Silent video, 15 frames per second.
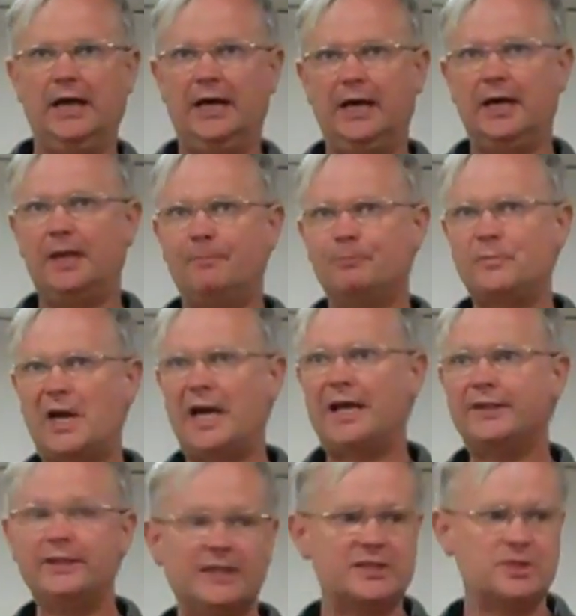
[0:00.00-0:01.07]
I
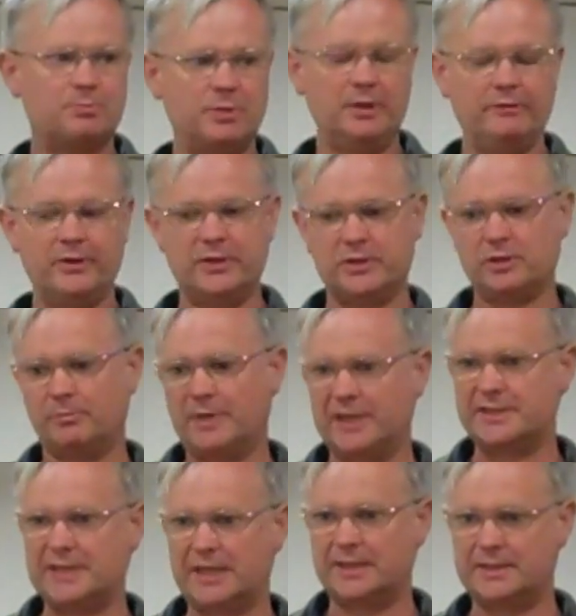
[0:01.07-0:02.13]
had an experience on my
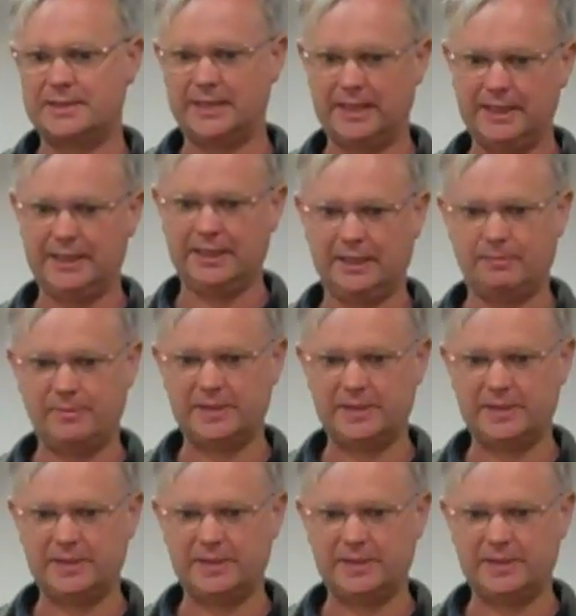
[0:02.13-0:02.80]
second day here.